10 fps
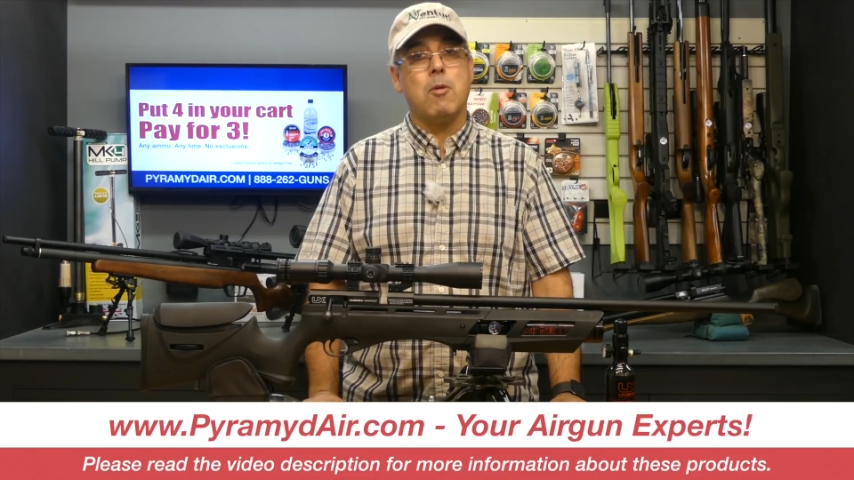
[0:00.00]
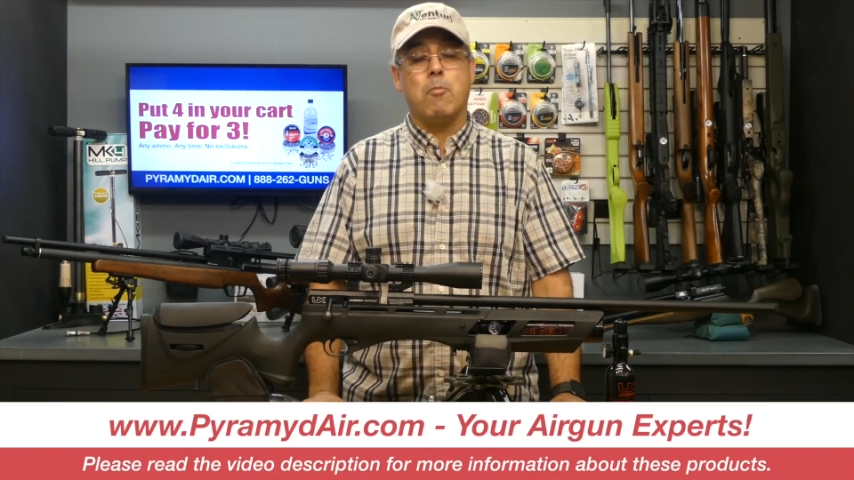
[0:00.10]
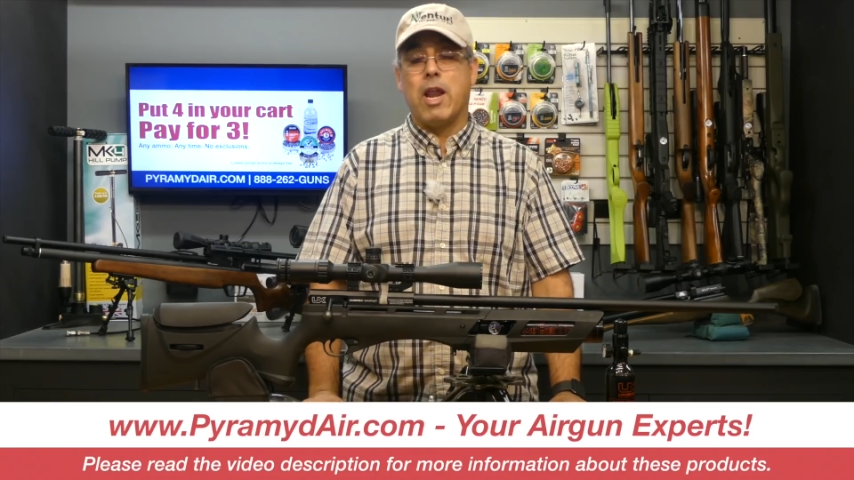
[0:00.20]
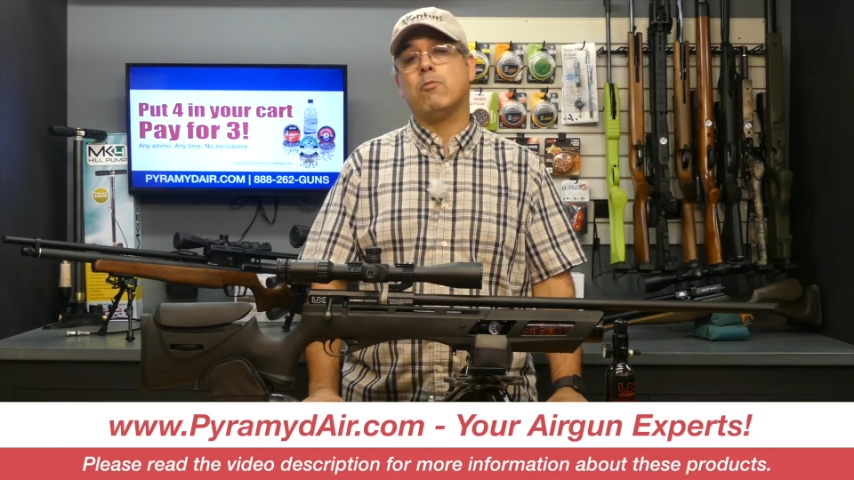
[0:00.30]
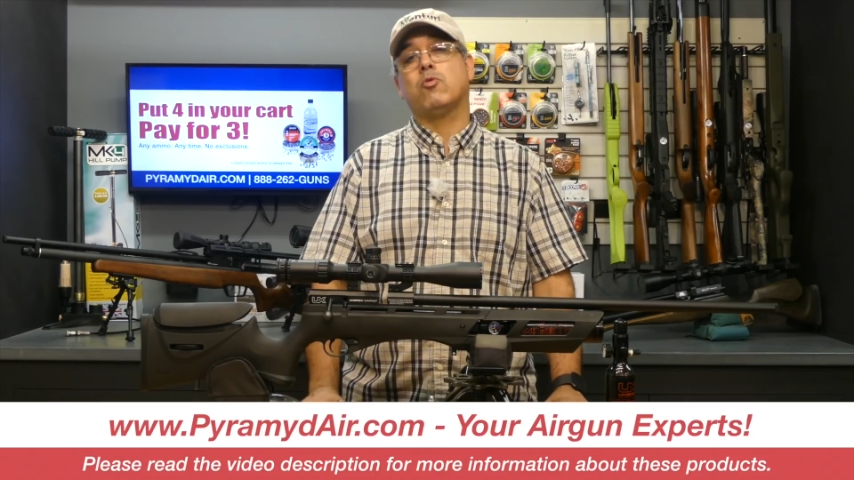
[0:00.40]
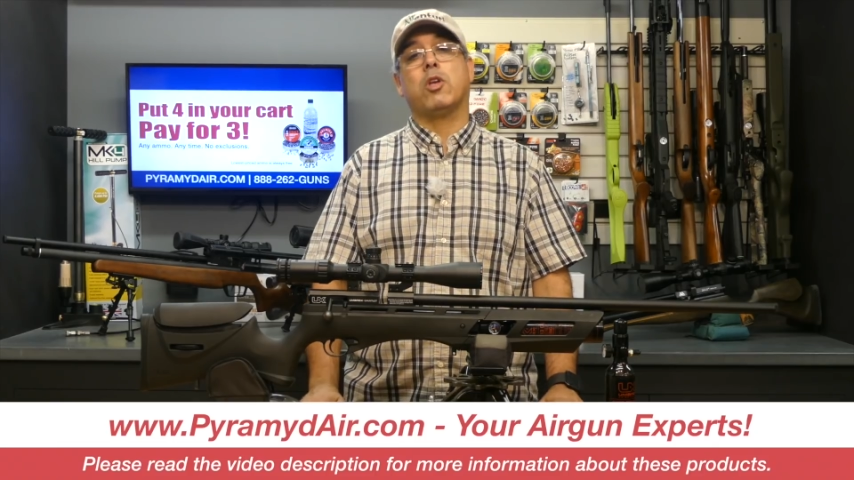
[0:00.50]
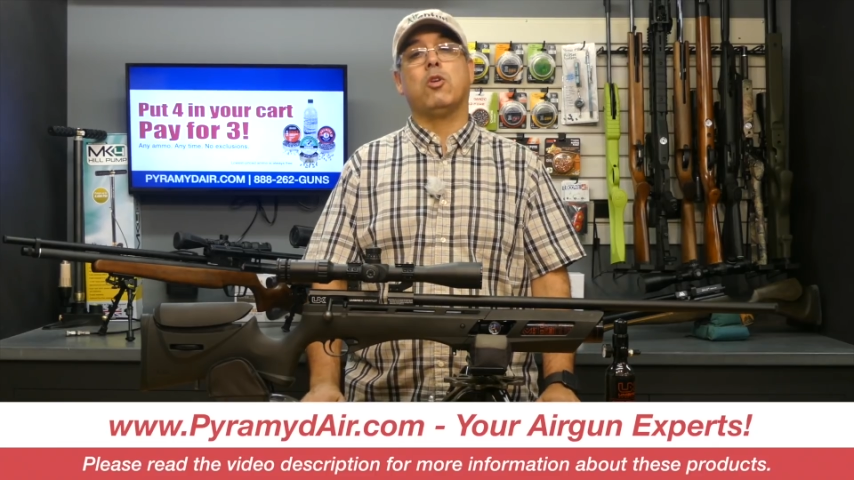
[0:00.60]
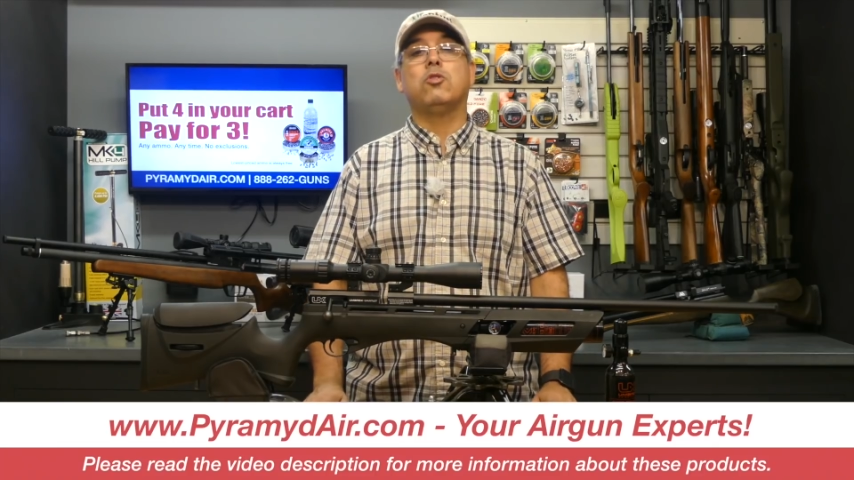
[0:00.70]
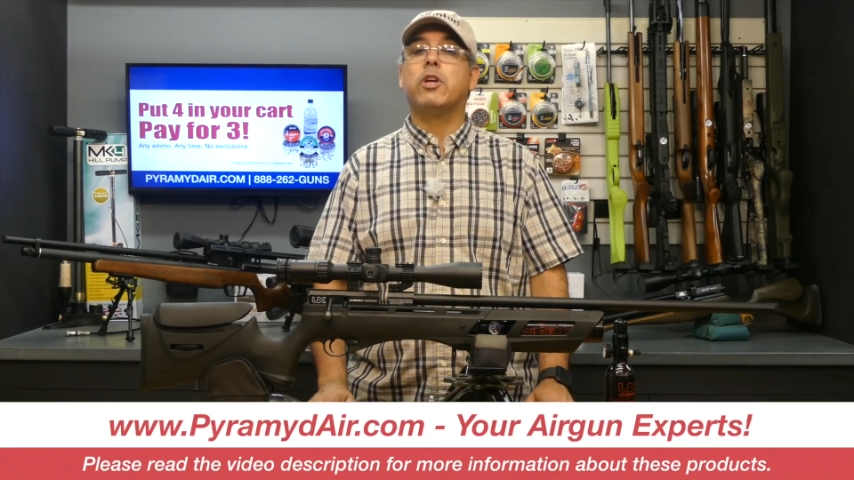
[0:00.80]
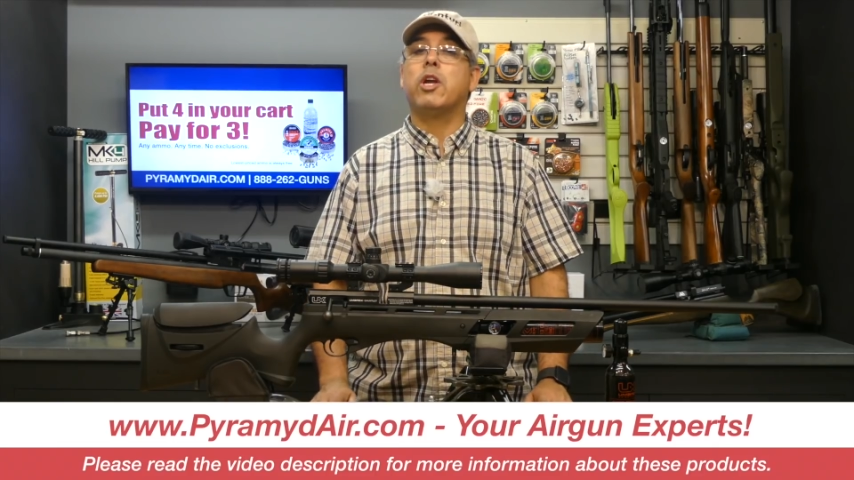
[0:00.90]
My name is Rick
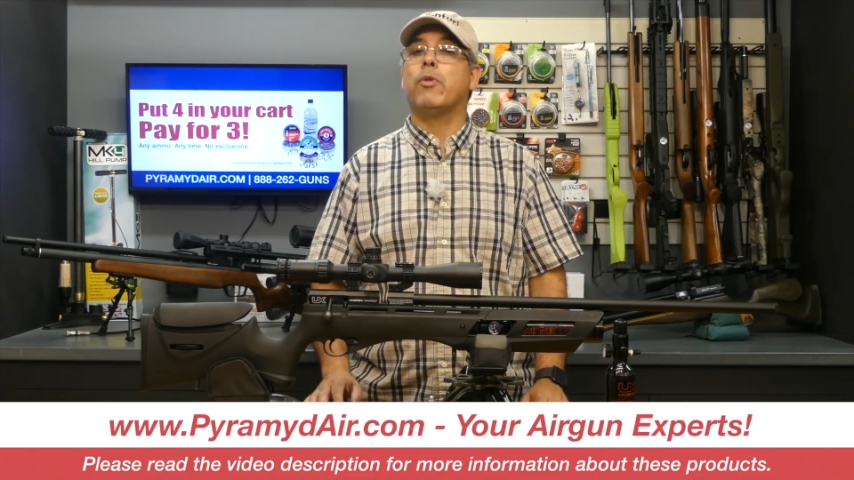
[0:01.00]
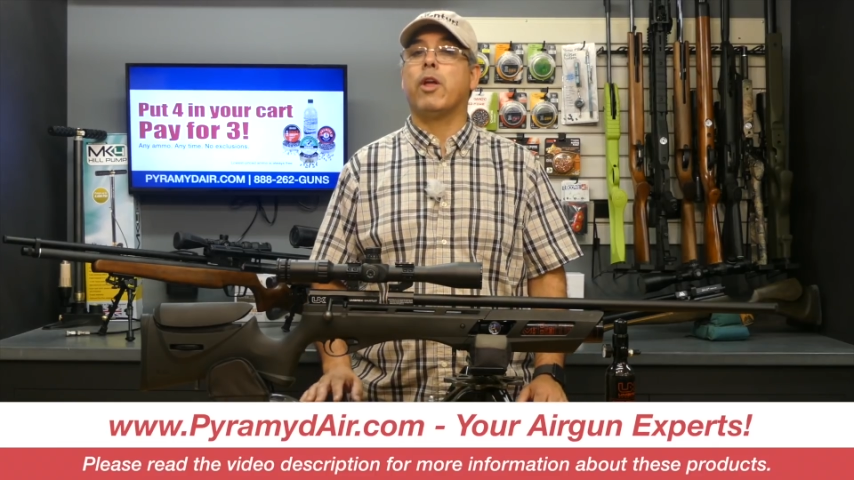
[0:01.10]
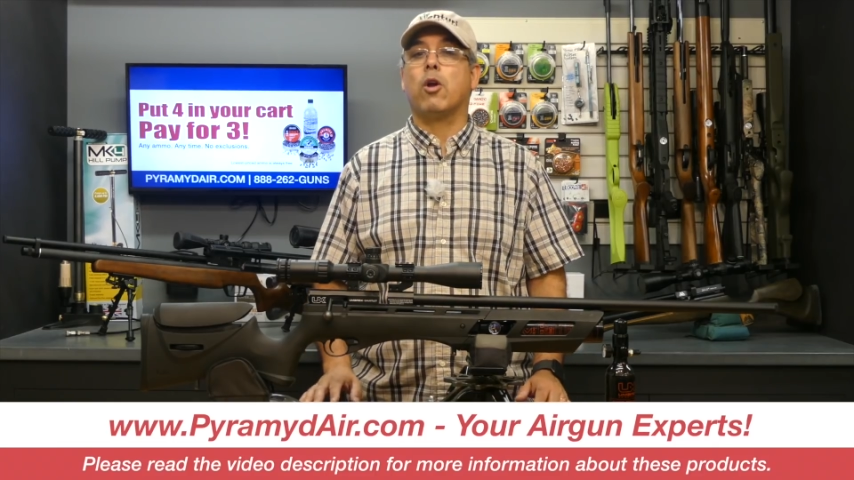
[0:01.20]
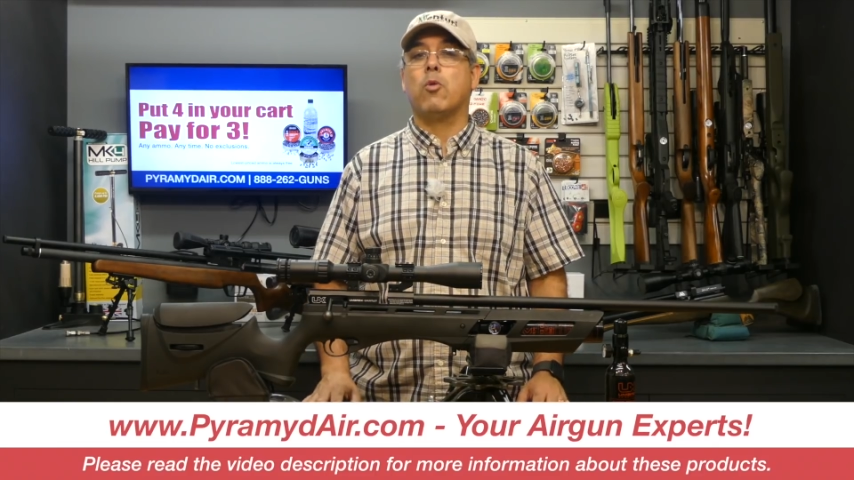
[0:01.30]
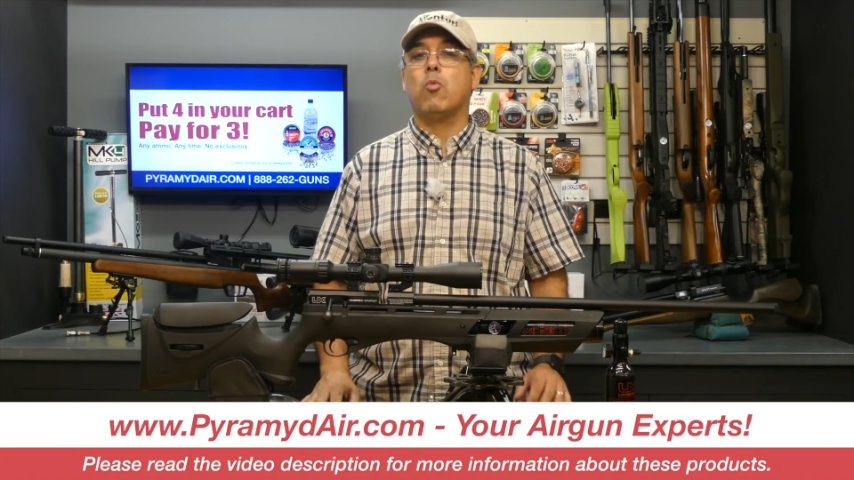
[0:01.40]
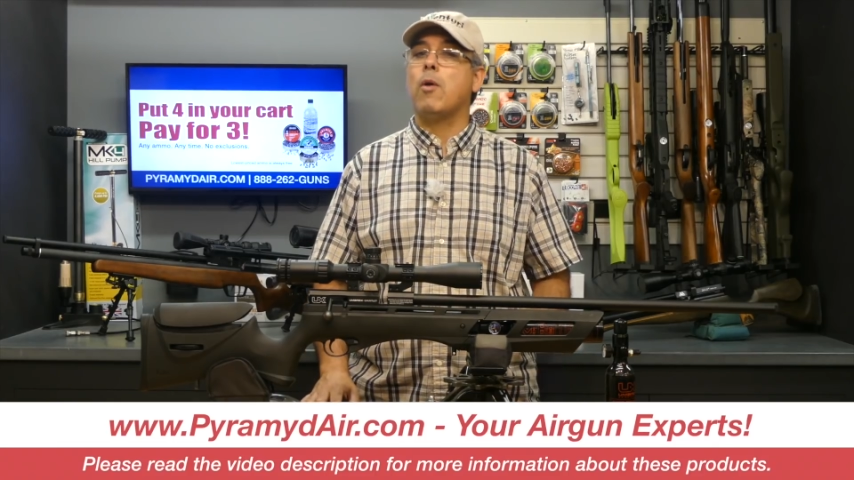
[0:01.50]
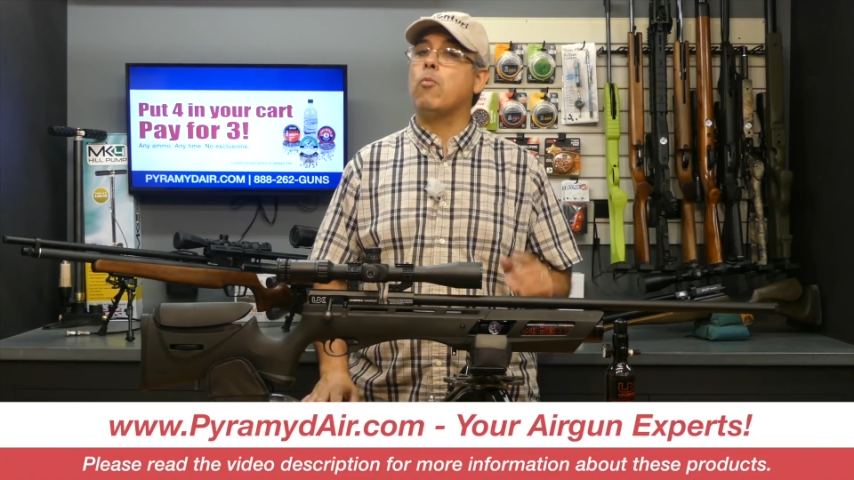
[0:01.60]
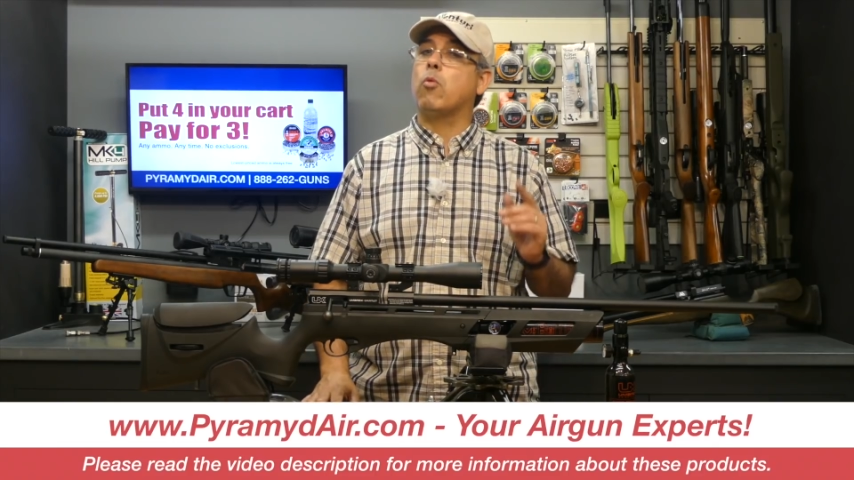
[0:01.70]
Eutsler here with Airgun Web.